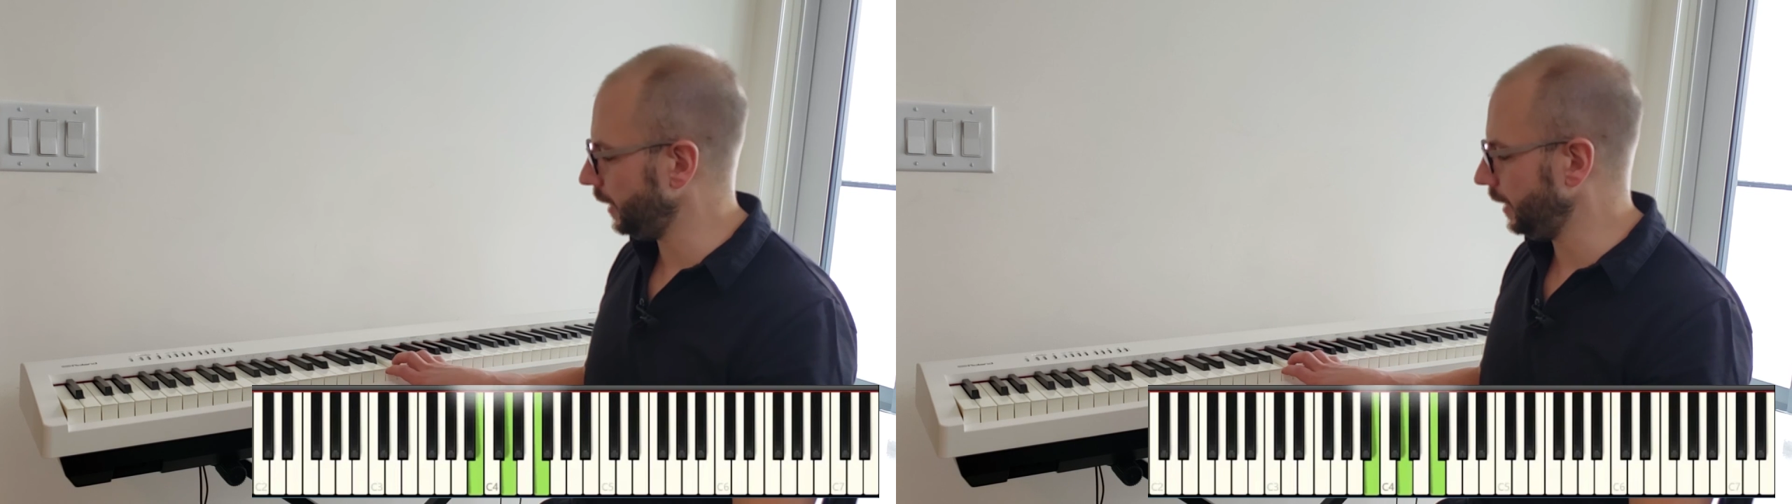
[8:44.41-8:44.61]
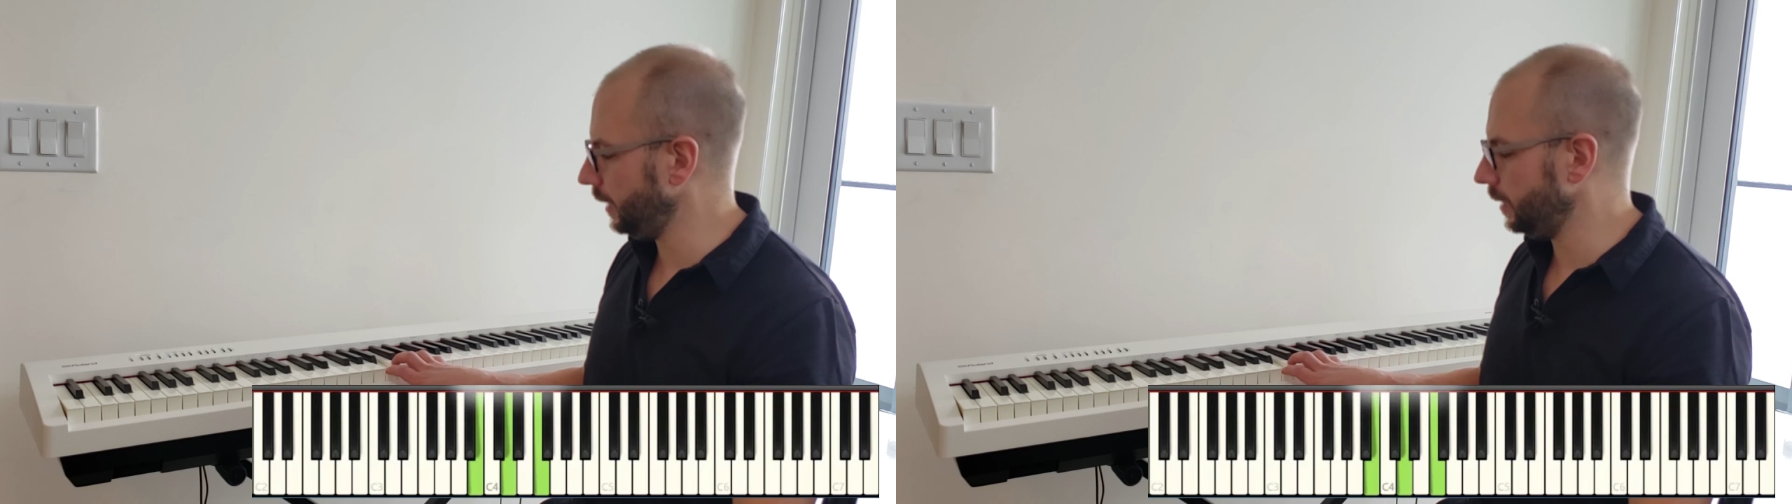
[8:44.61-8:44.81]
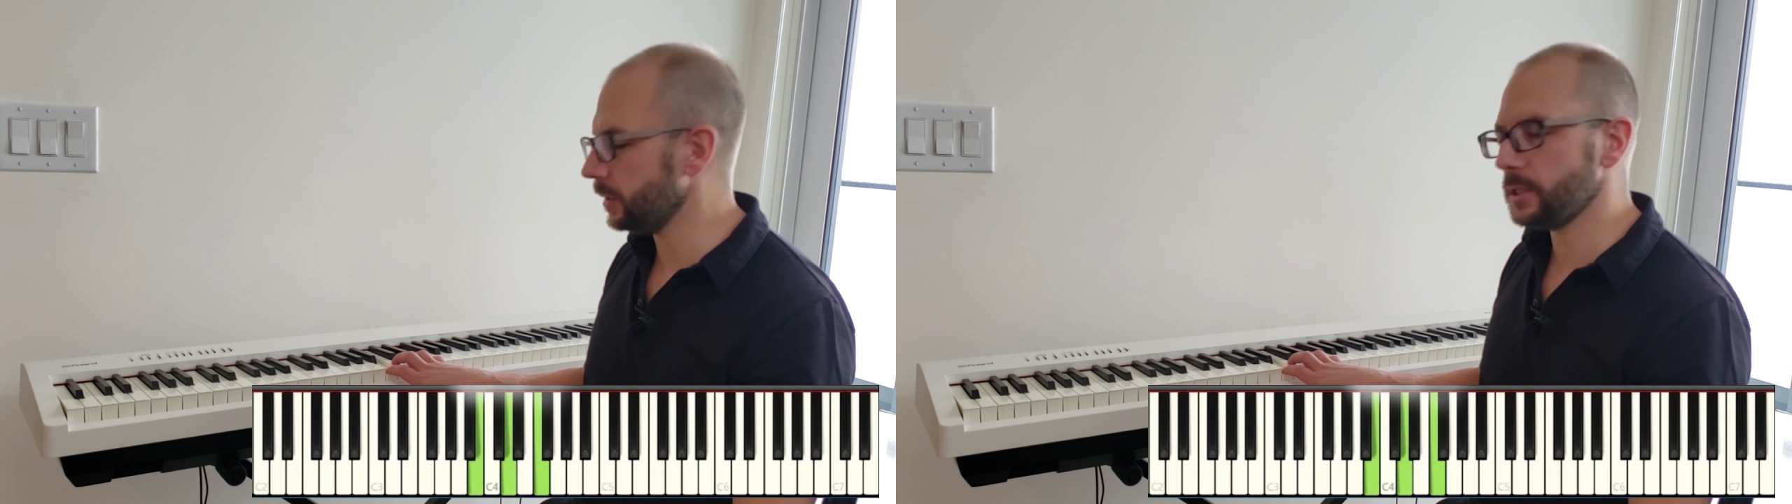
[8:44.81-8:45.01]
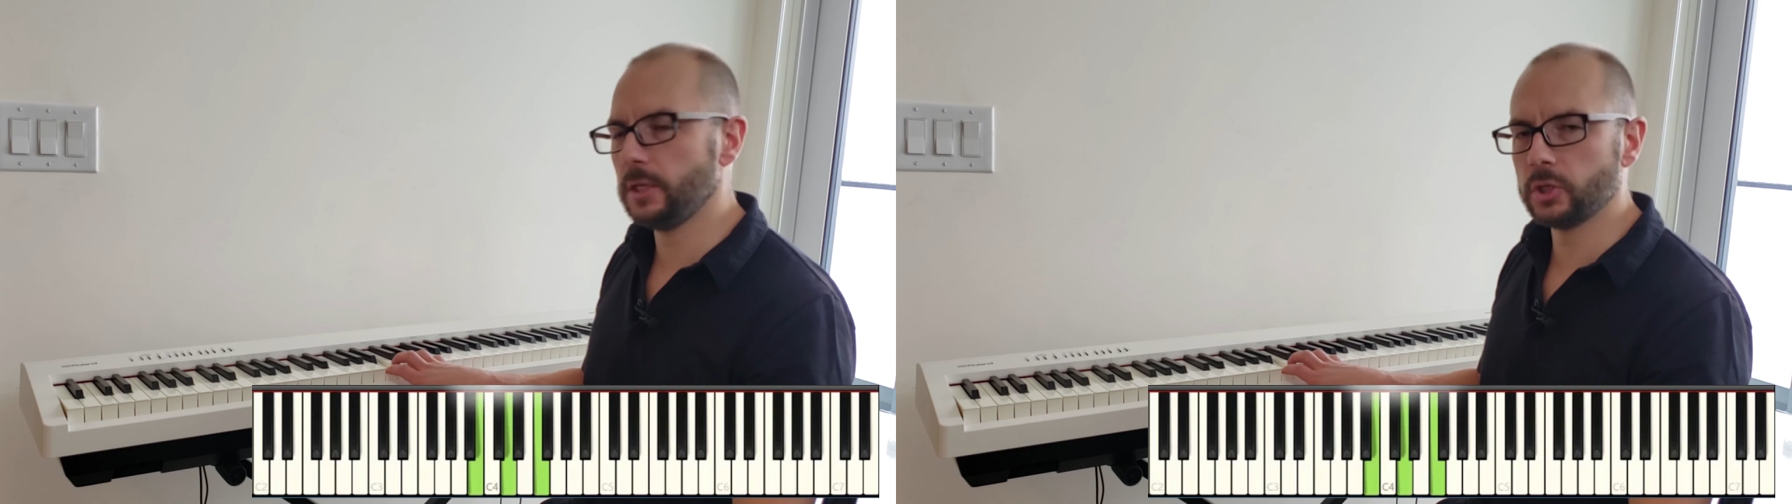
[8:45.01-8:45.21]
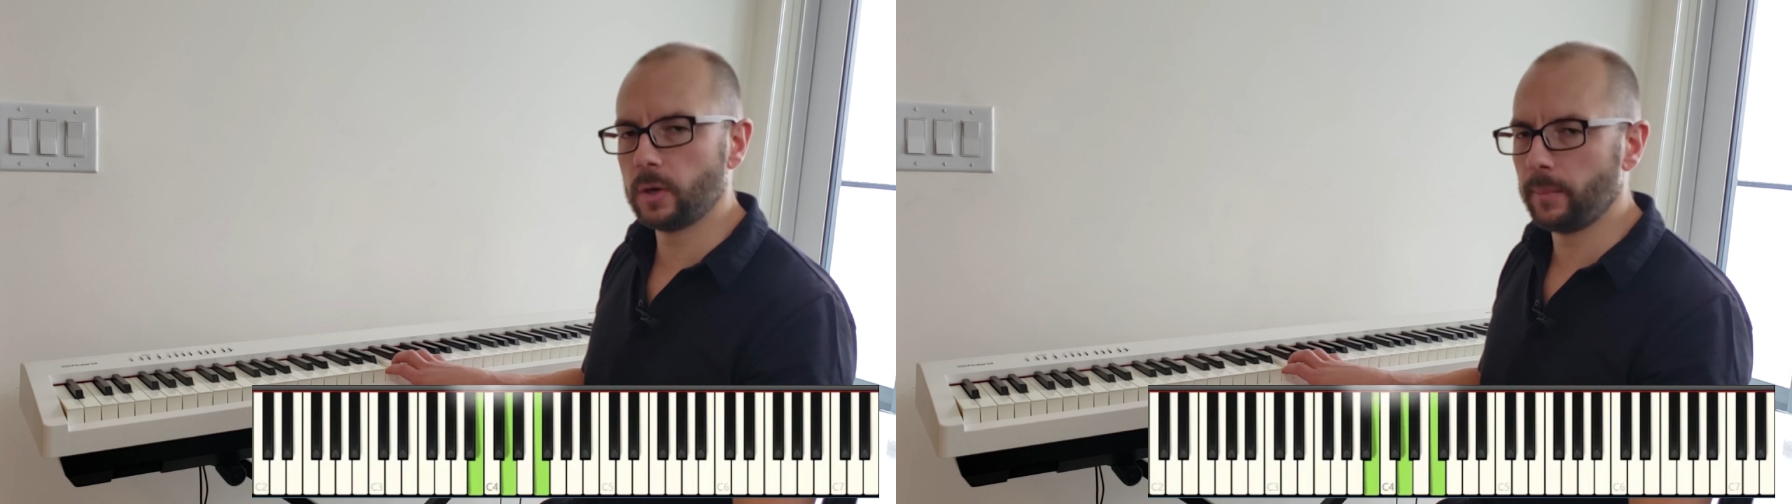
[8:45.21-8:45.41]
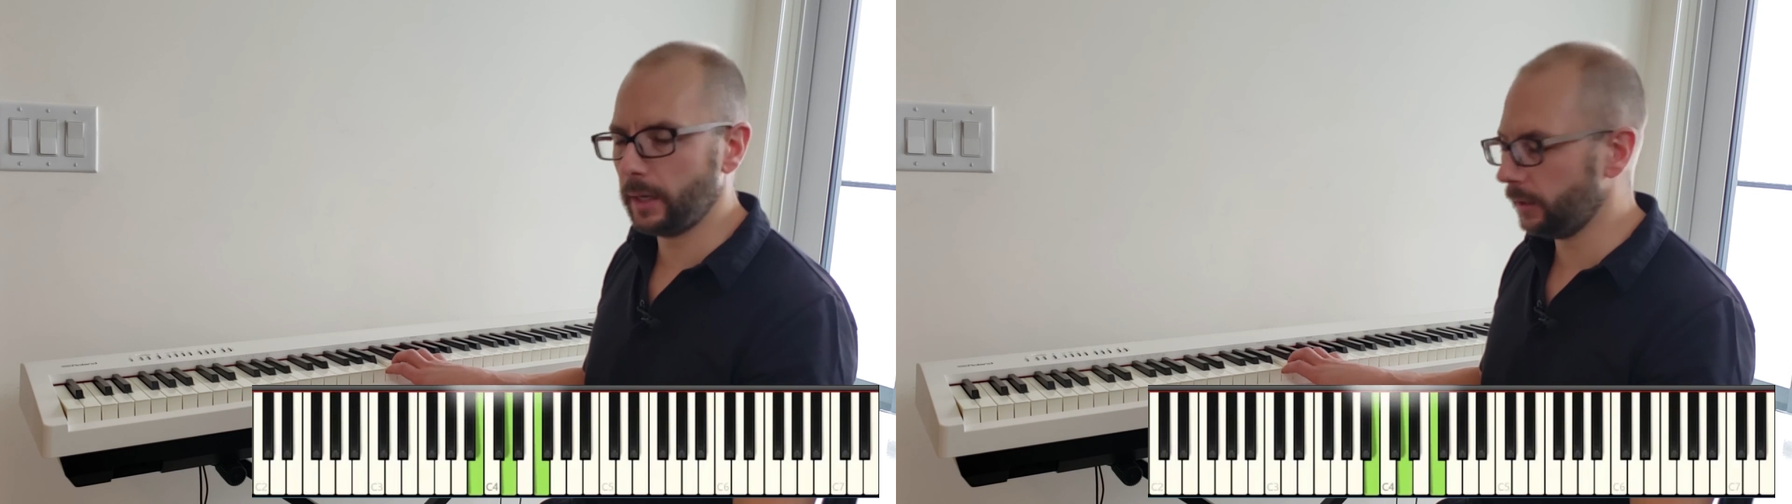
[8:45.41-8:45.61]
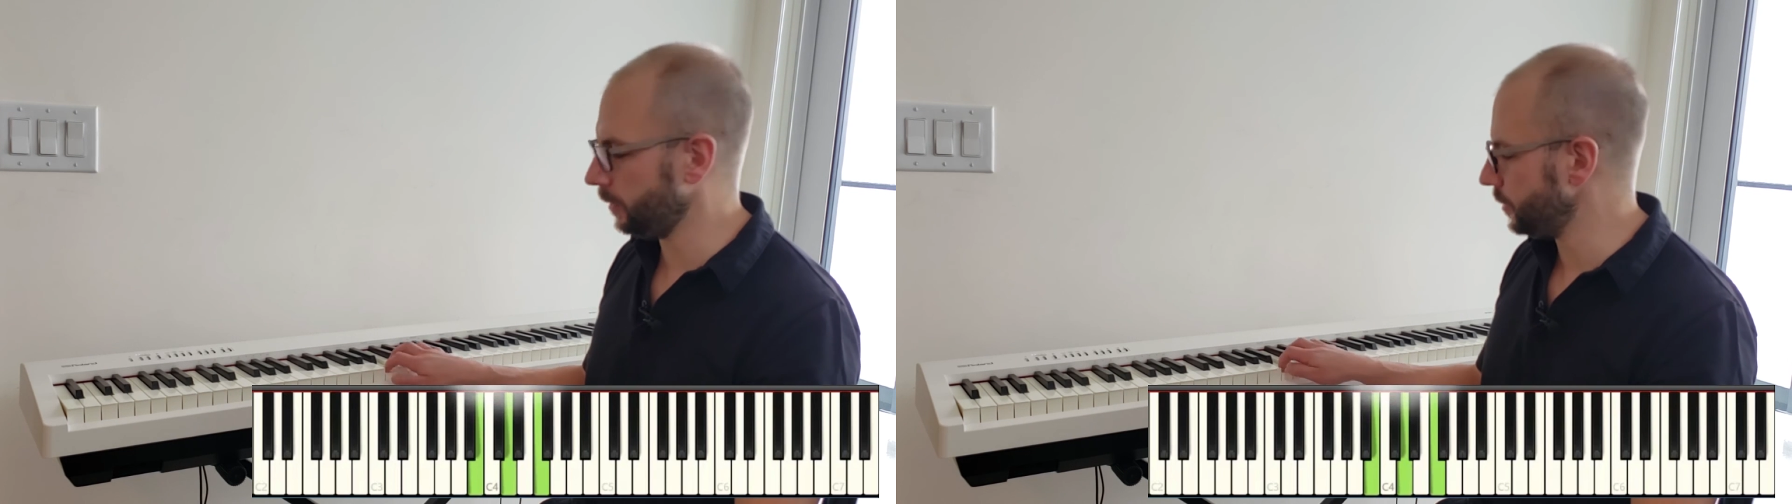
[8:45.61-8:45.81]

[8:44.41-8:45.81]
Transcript: in C sharp minor.